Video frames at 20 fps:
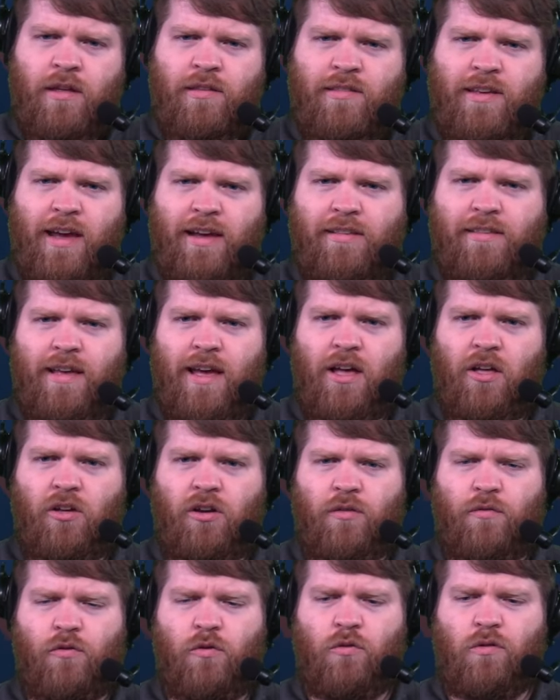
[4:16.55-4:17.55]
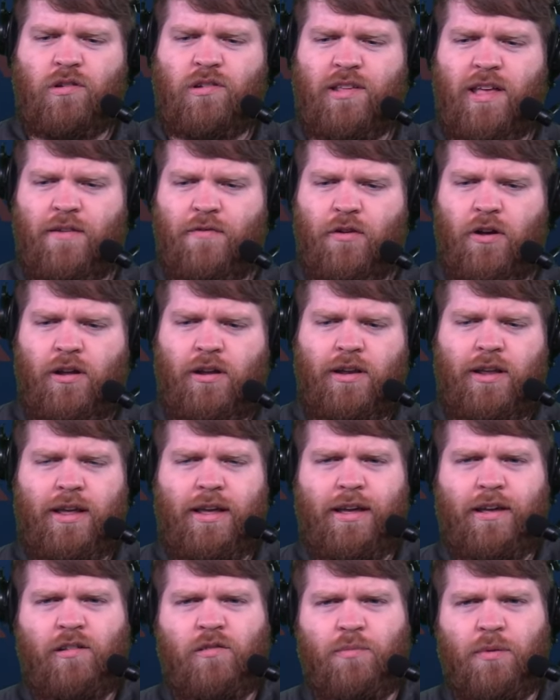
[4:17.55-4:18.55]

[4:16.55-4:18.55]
Tank Dell and of course Stefon Diggs.